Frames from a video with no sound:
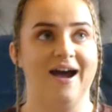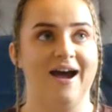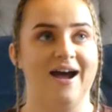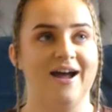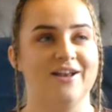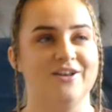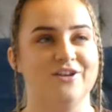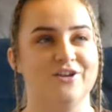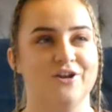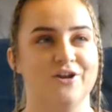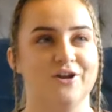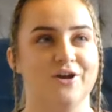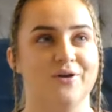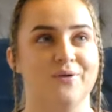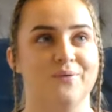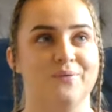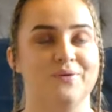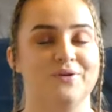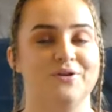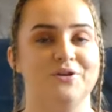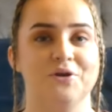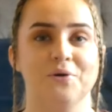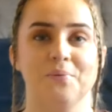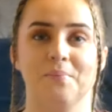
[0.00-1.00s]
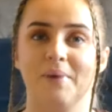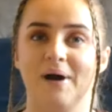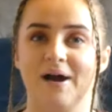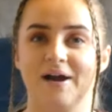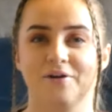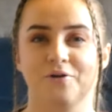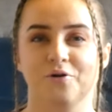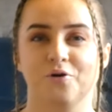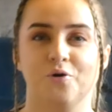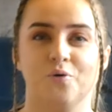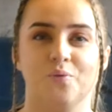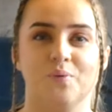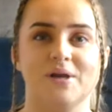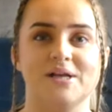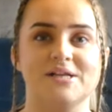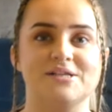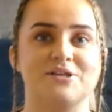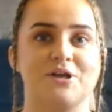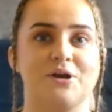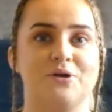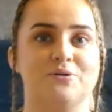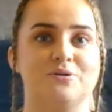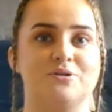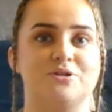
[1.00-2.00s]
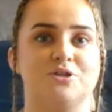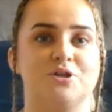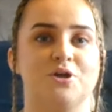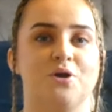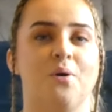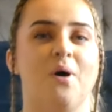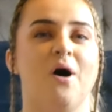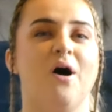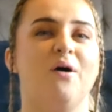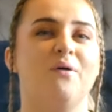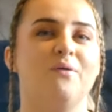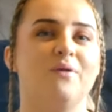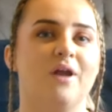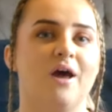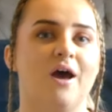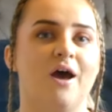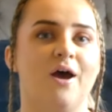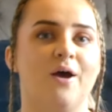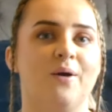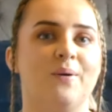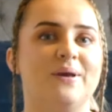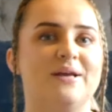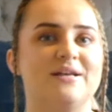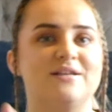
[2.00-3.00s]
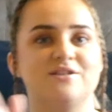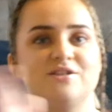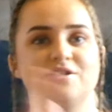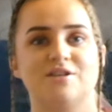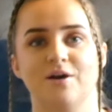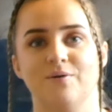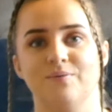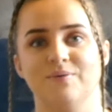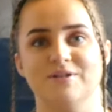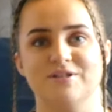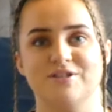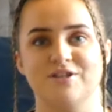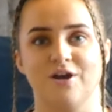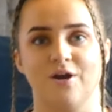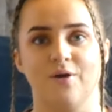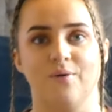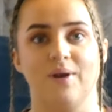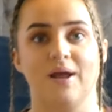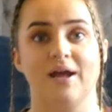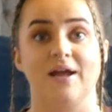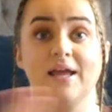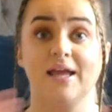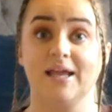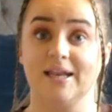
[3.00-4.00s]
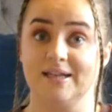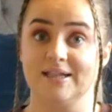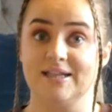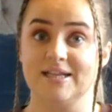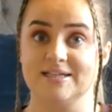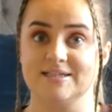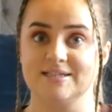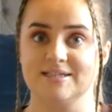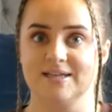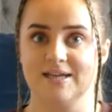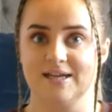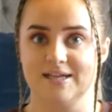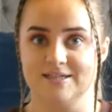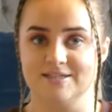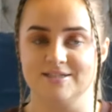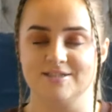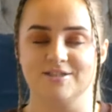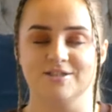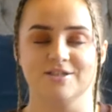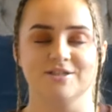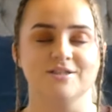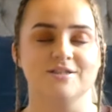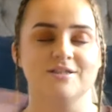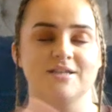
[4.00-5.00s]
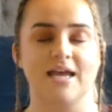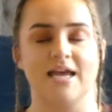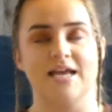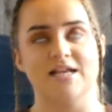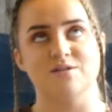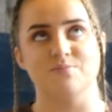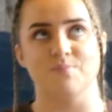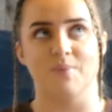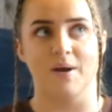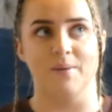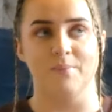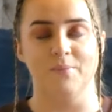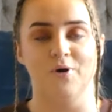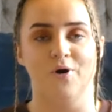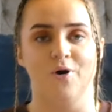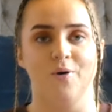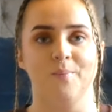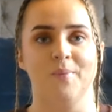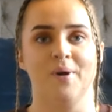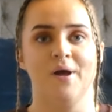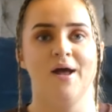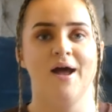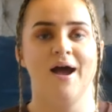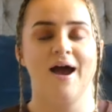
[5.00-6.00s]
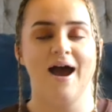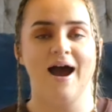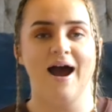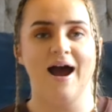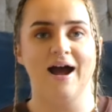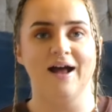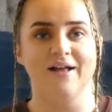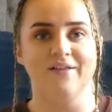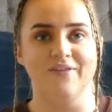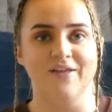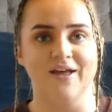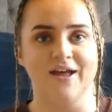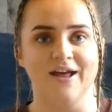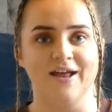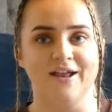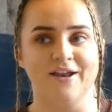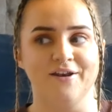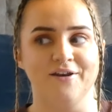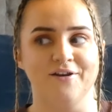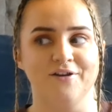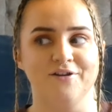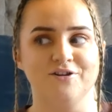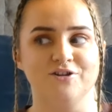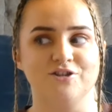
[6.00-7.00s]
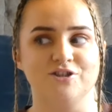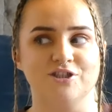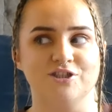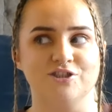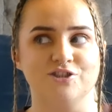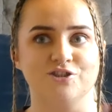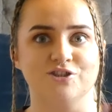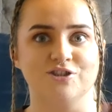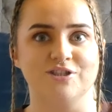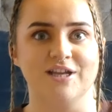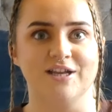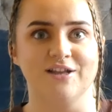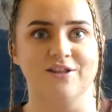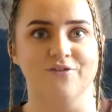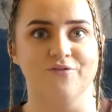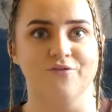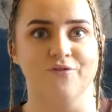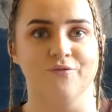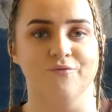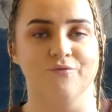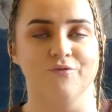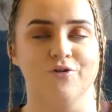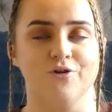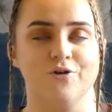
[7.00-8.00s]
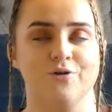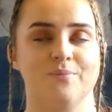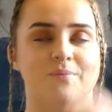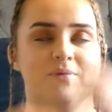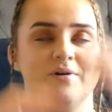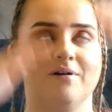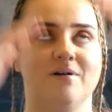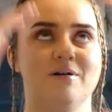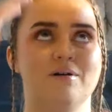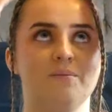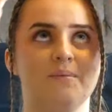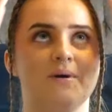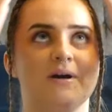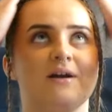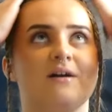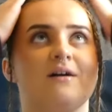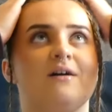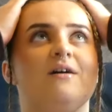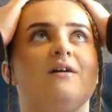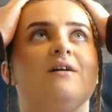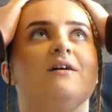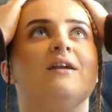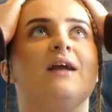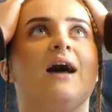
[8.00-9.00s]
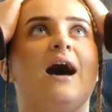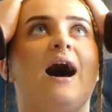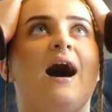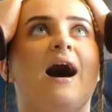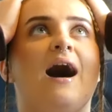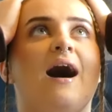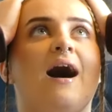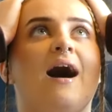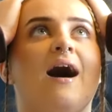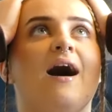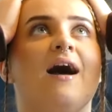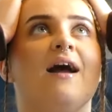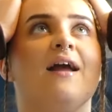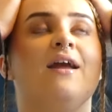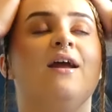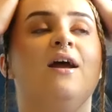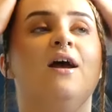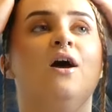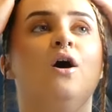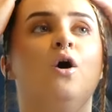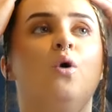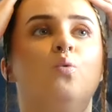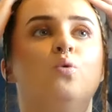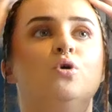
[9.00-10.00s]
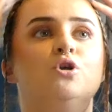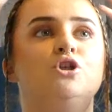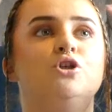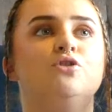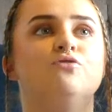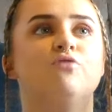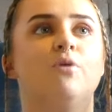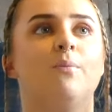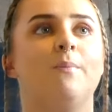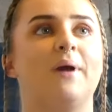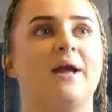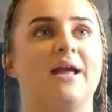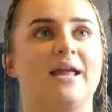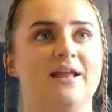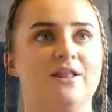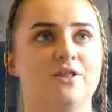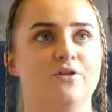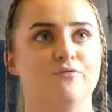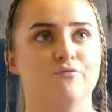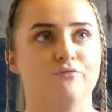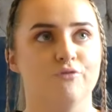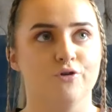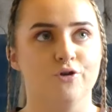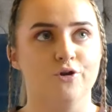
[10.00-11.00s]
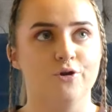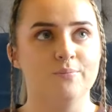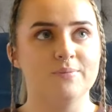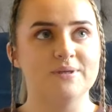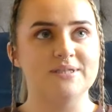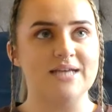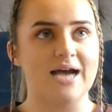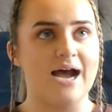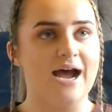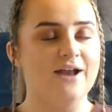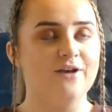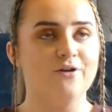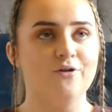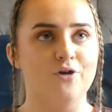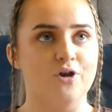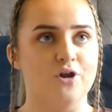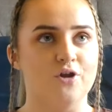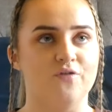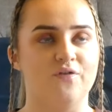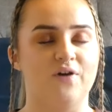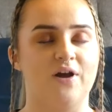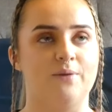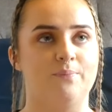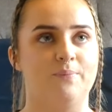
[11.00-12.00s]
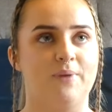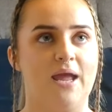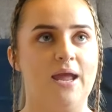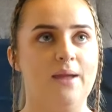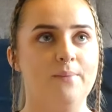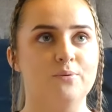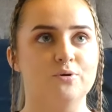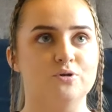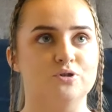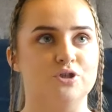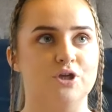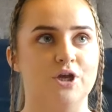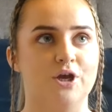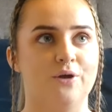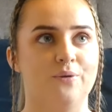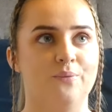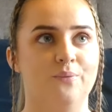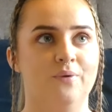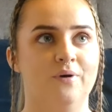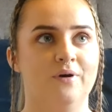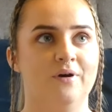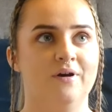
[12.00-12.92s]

and you know your mind always goes to oh no it's so and so like in this instance it's my mom and then she's just in the front room oh my god i would you run back in the room because i don't know if i'd be able to